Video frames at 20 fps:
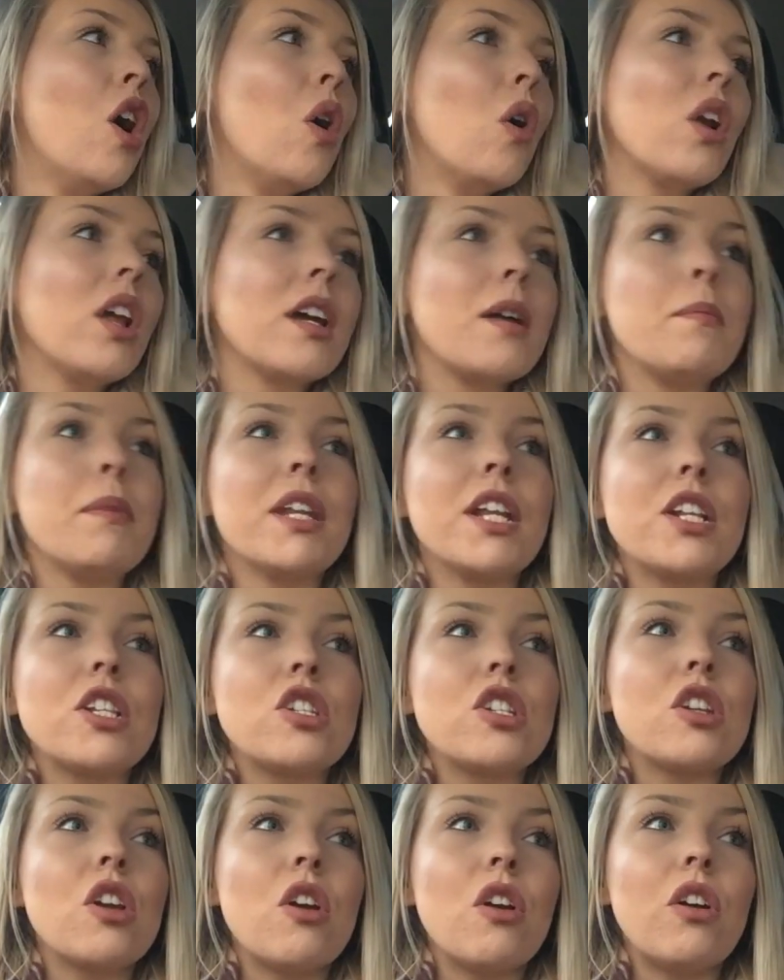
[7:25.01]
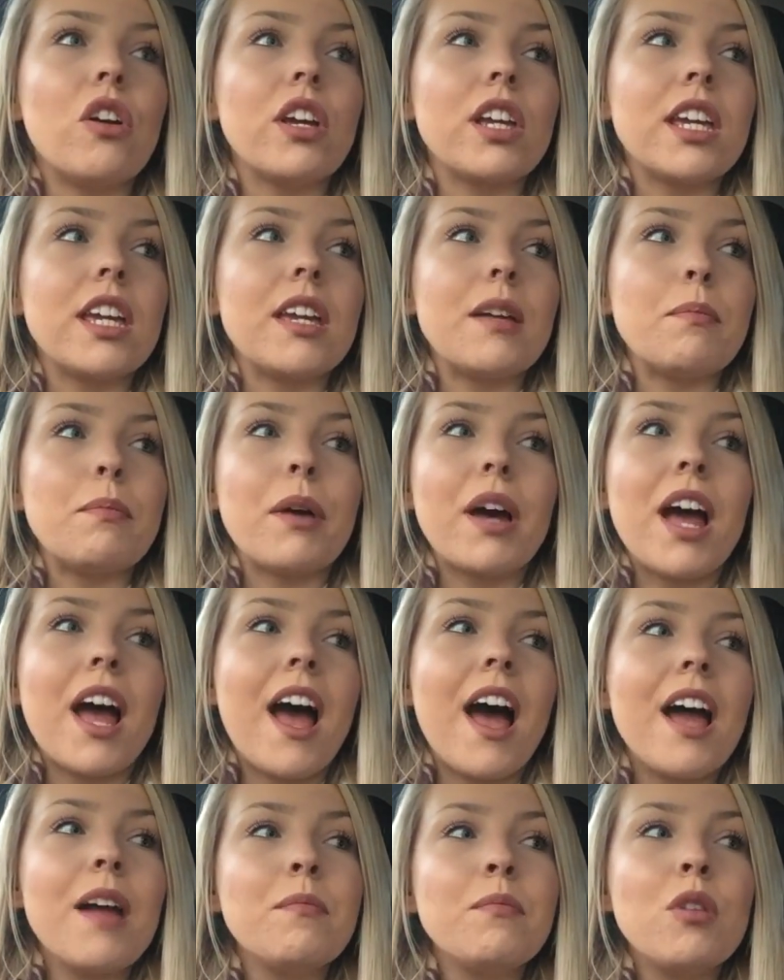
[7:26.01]
or like a bit of turkey, but
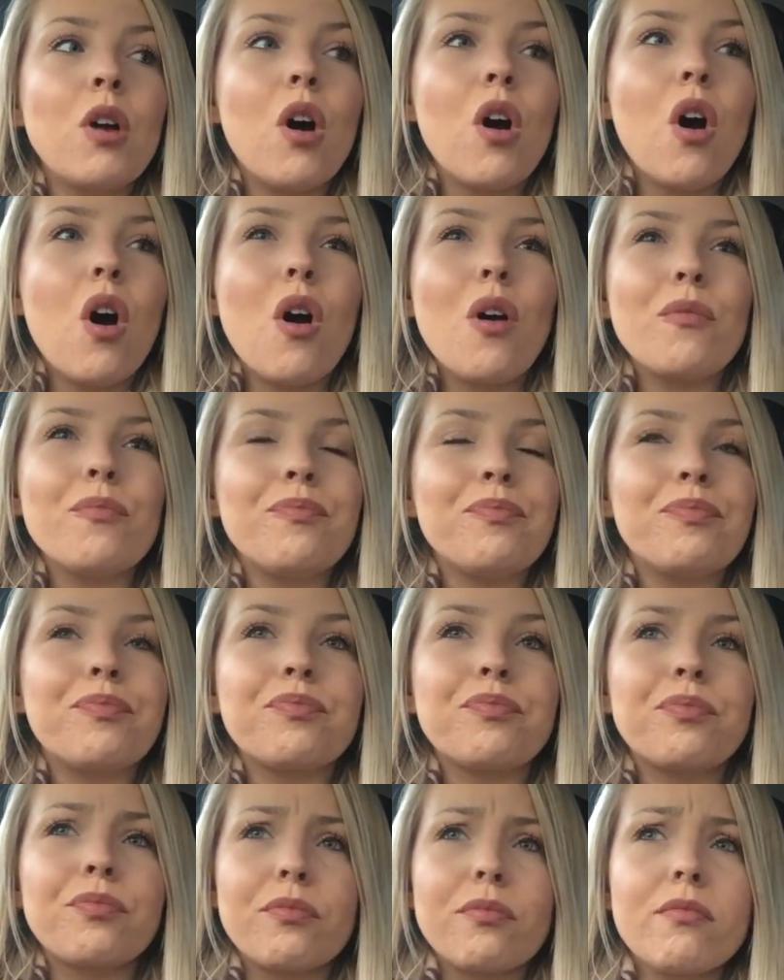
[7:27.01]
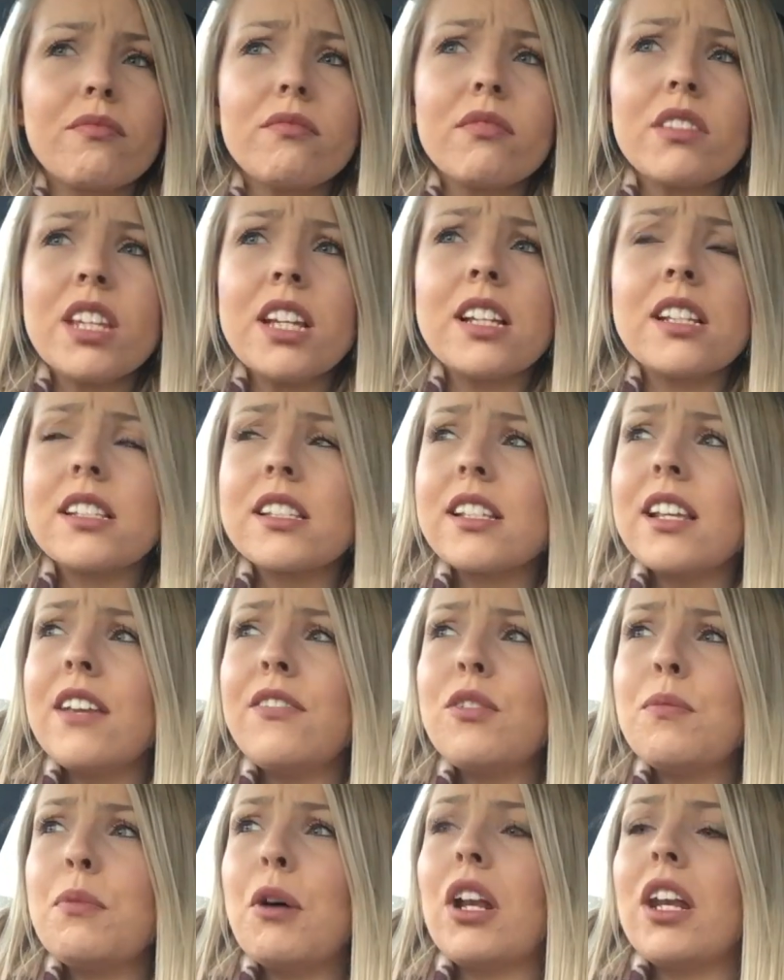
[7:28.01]
I'm not,
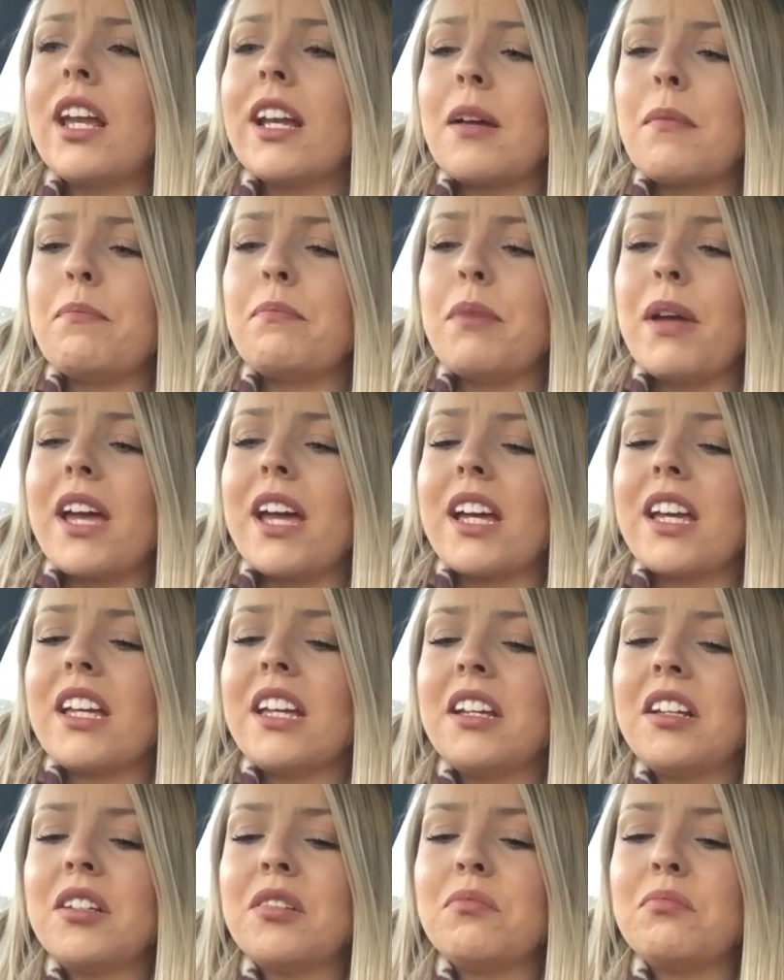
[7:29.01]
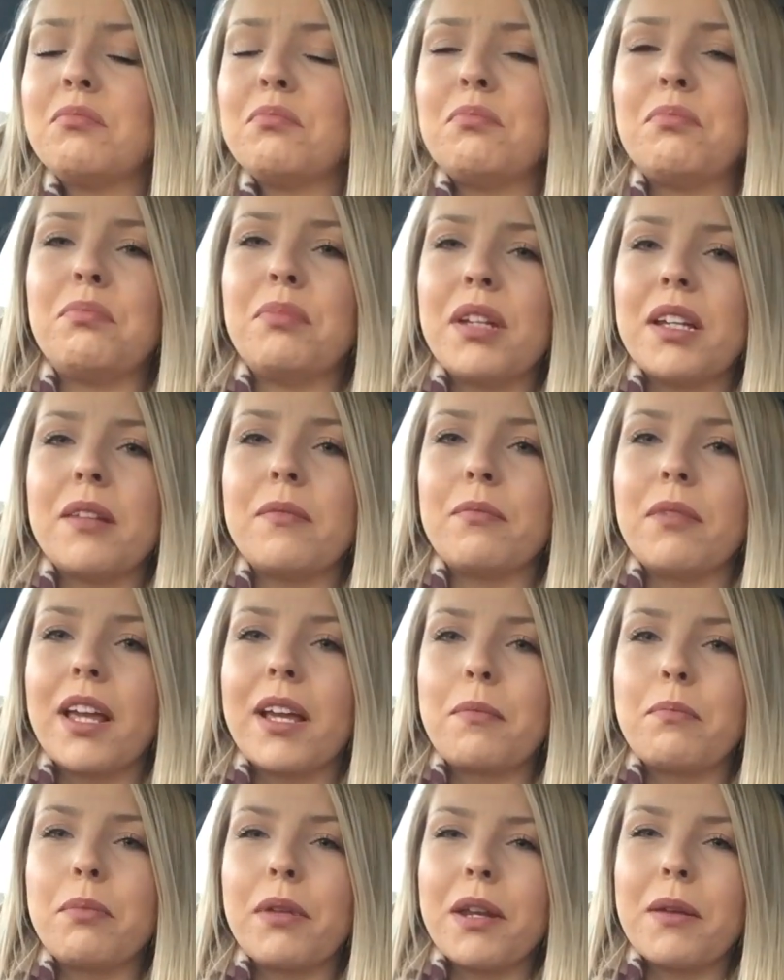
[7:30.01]
if you put like a big
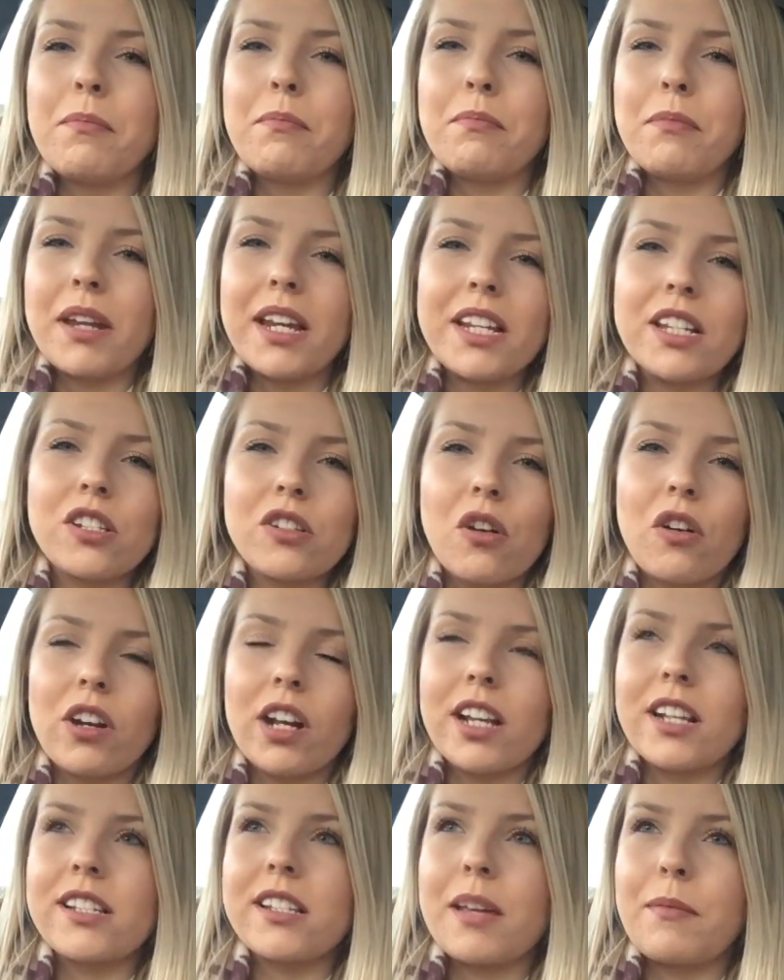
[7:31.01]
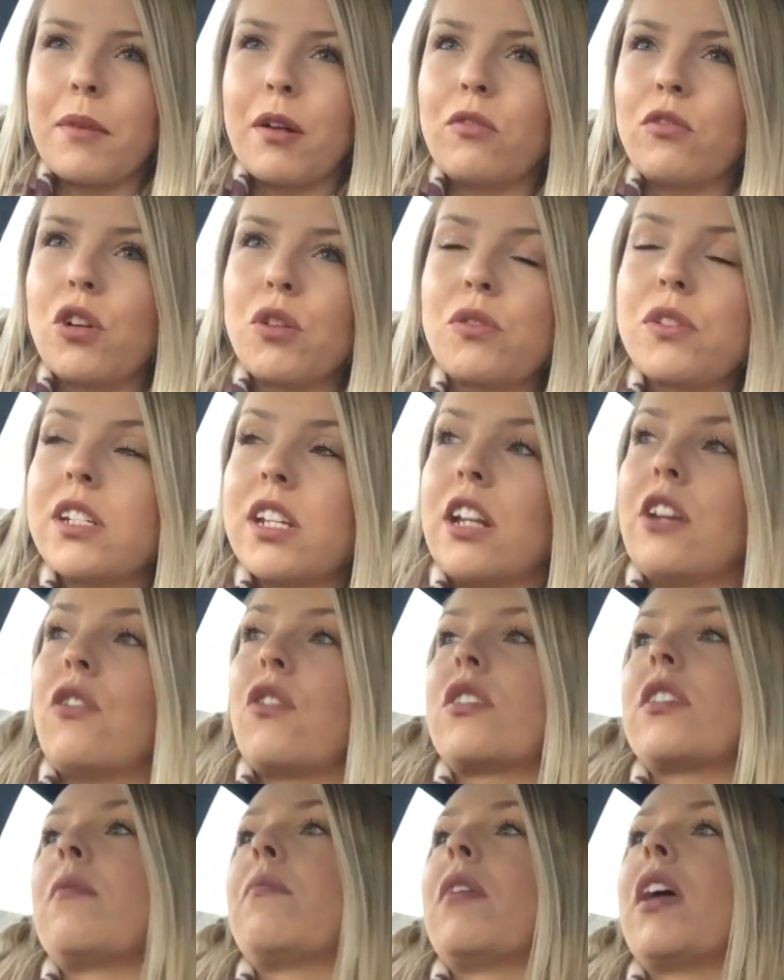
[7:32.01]
bit of meat on like say my roast dinner
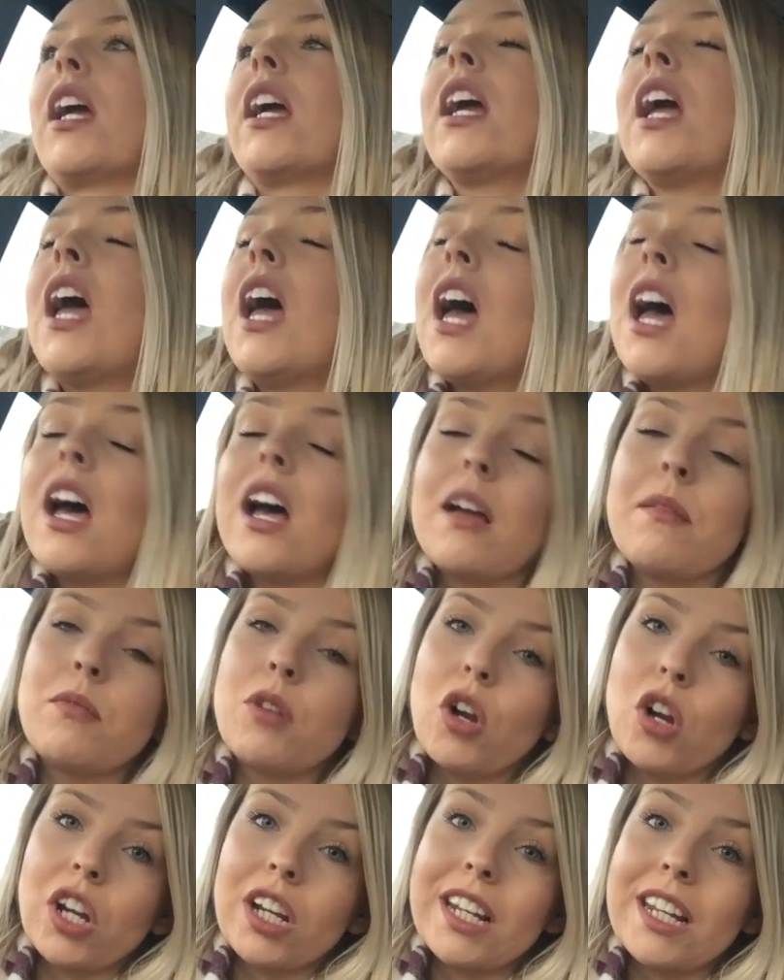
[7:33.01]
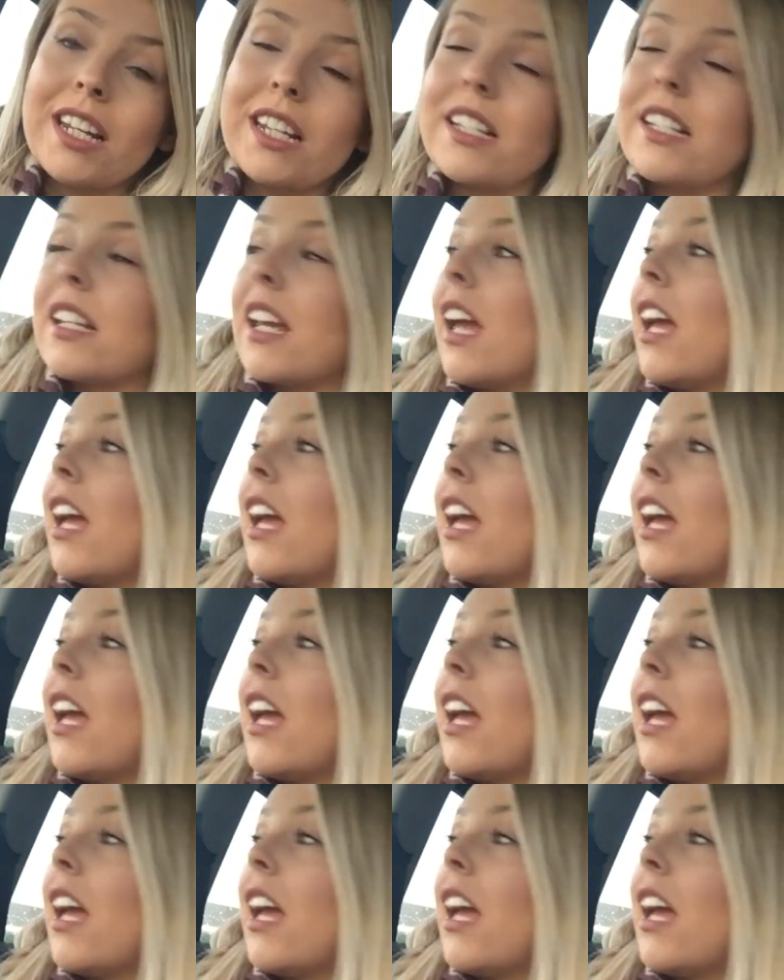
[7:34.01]
or something, I'm not gonna eat